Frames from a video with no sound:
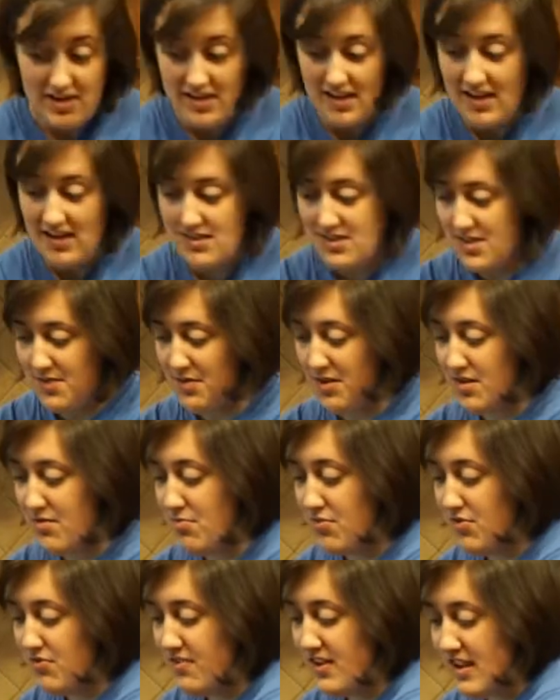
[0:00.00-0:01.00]
yet, so I'm going to
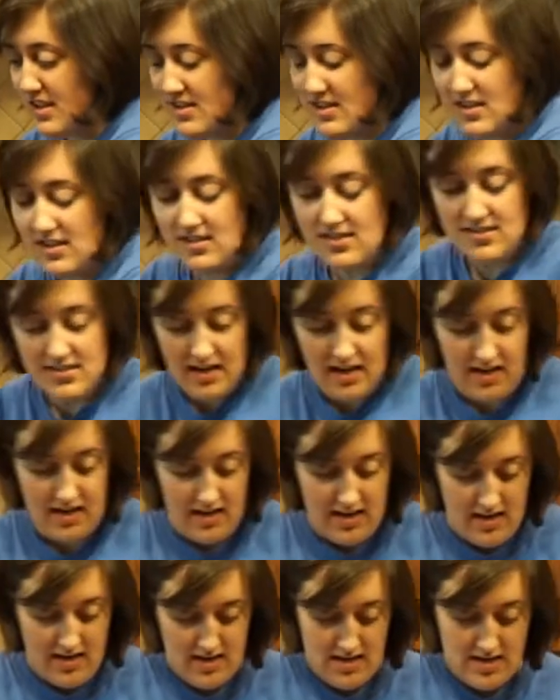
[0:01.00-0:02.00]
move that to the
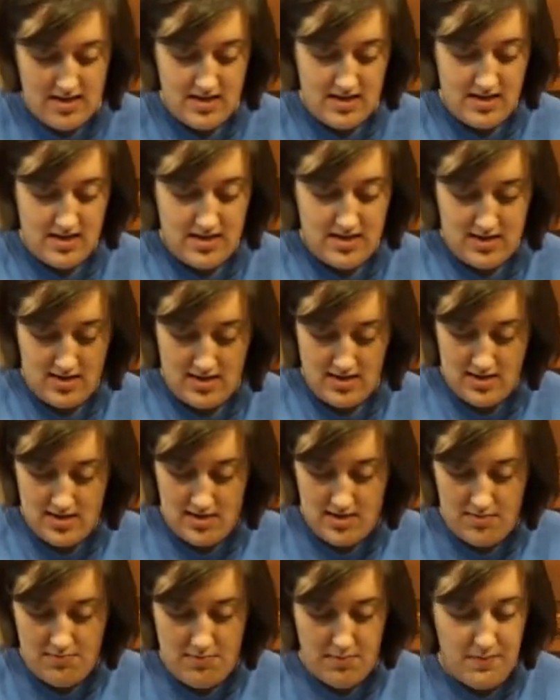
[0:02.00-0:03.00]
side.
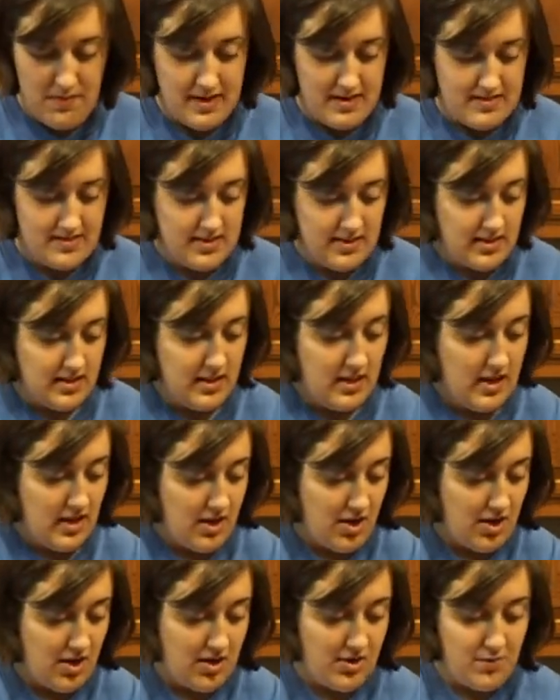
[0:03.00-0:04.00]
But basically
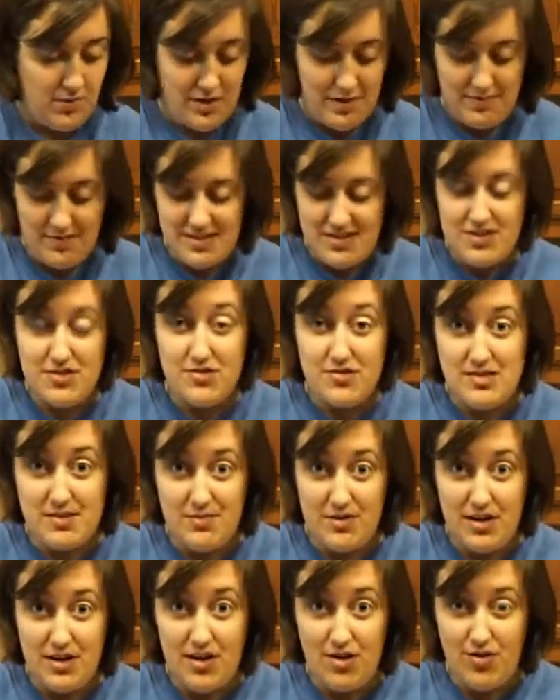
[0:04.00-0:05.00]
what I'm going to do is I'm
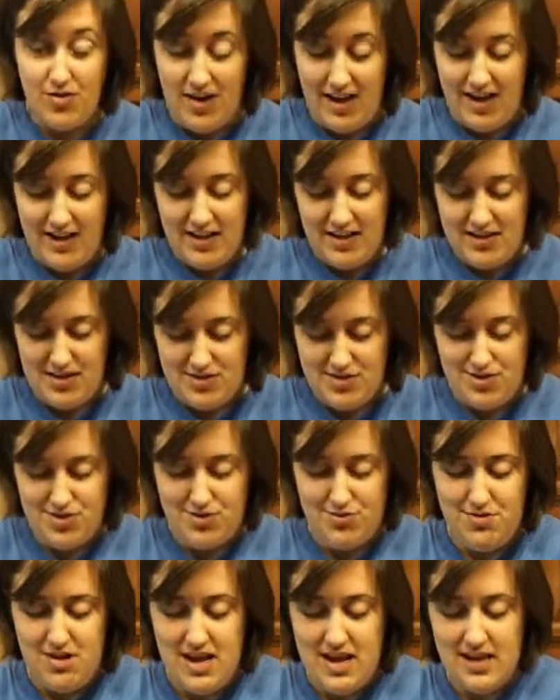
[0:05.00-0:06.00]
going to crack
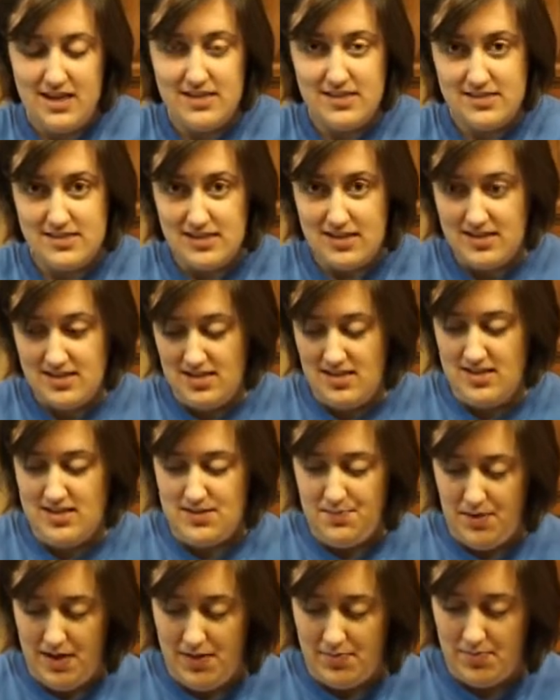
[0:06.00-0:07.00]
2 eggs into this
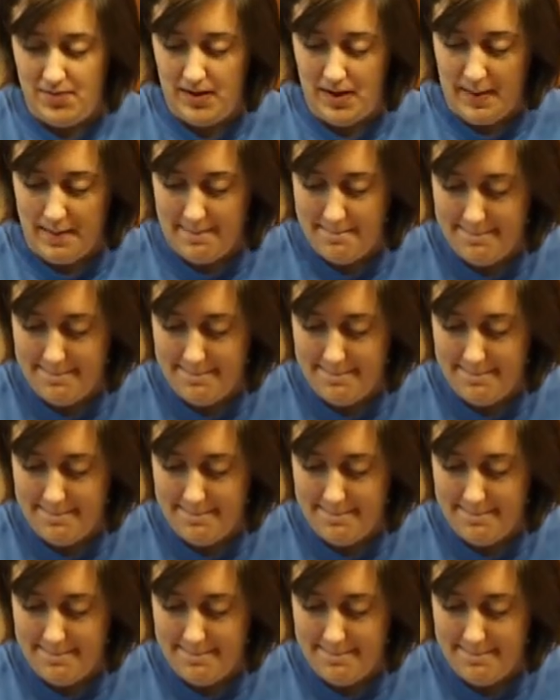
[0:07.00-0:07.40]
pie plate.